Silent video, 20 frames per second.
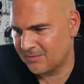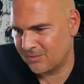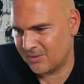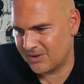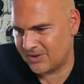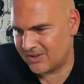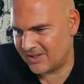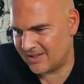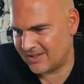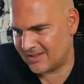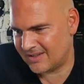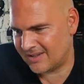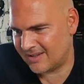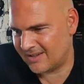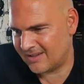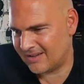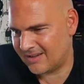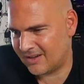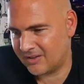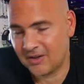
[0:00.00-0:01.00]
which is,
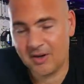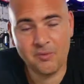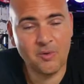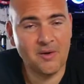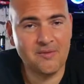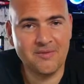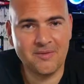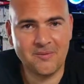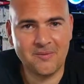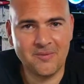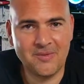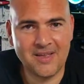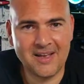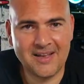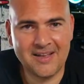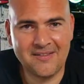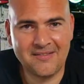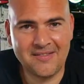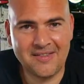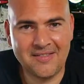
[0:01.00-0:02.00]
I don't know why,
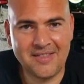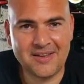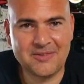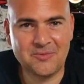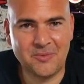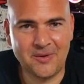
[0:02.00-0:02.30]
if that's